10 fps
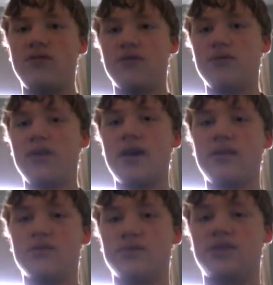To do
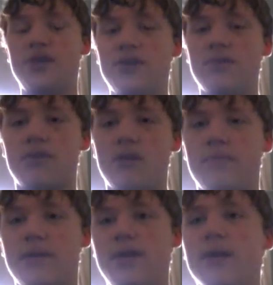that, Lucina will
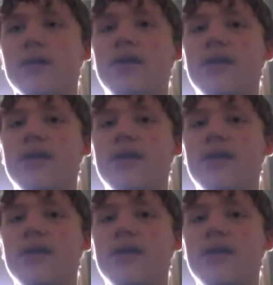appear.